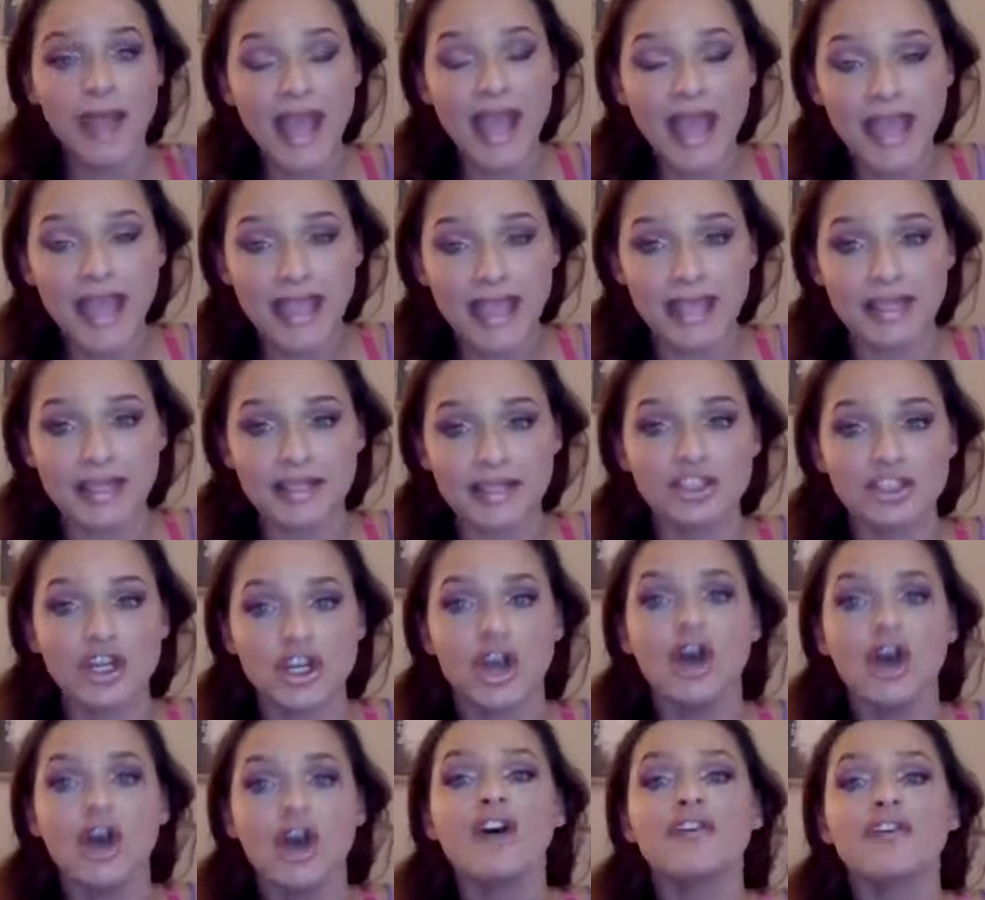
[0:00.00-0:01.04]
page
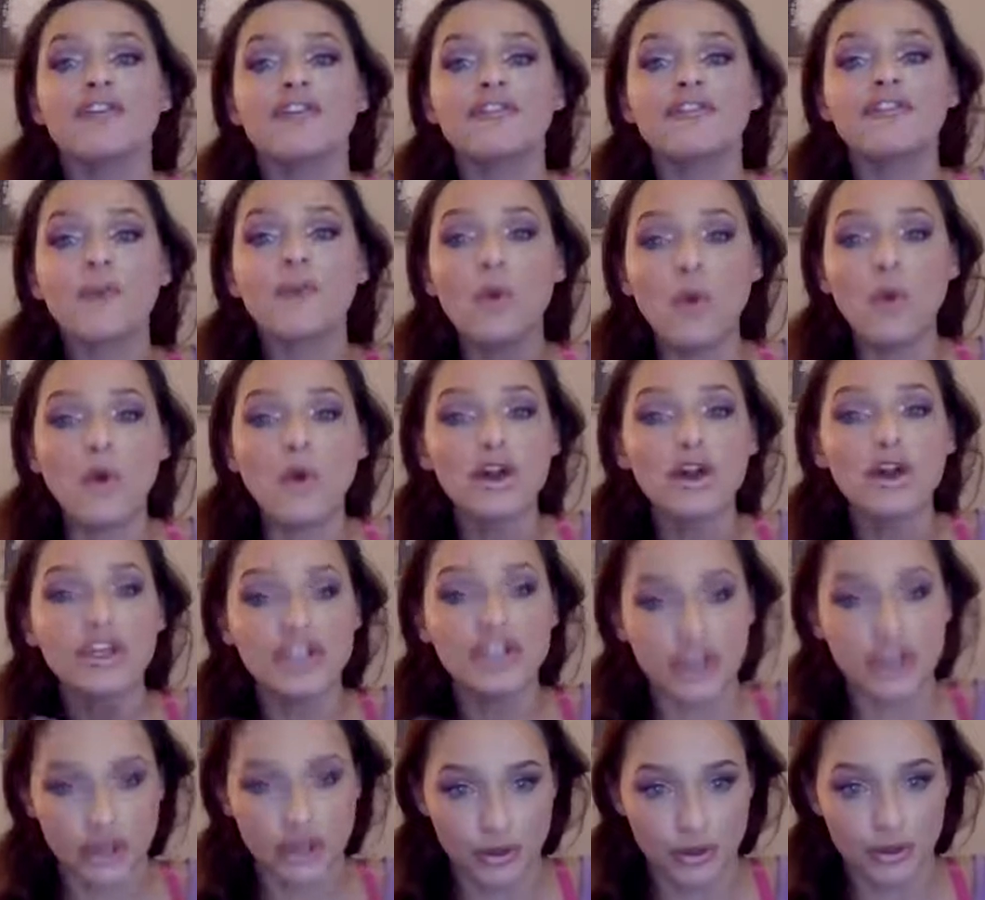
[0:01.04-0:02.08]
for
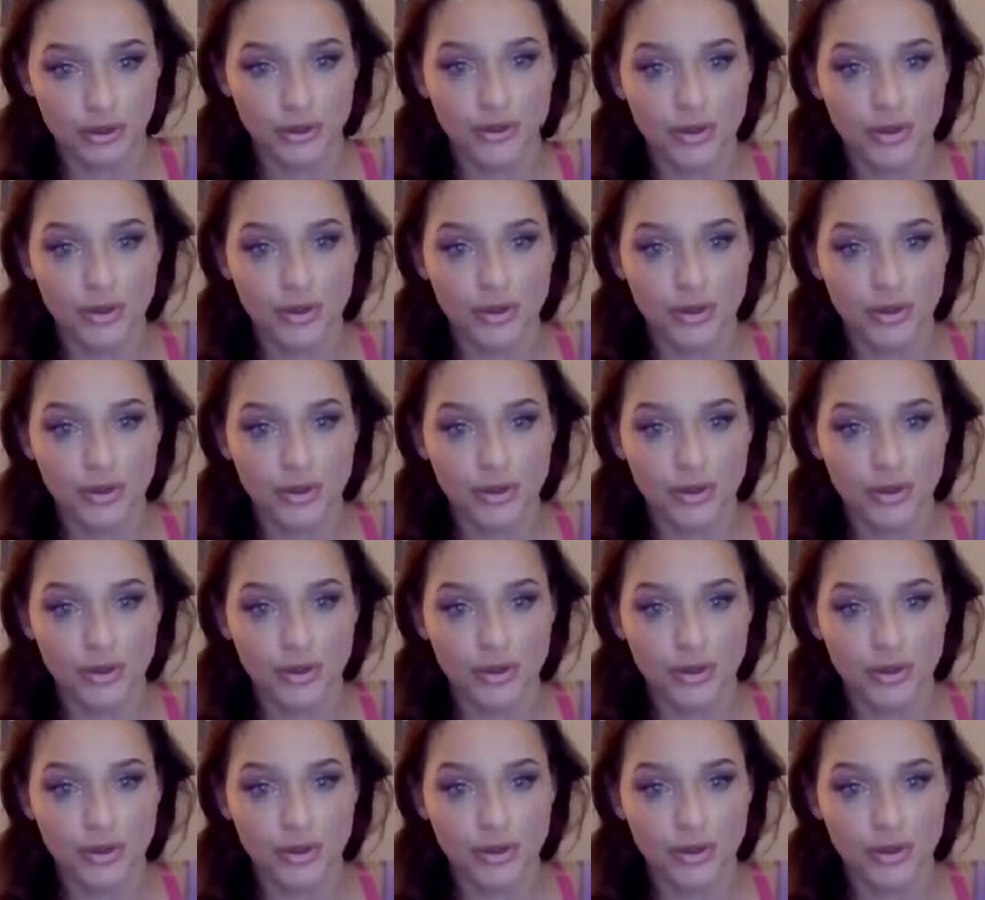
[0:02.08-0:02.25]
you.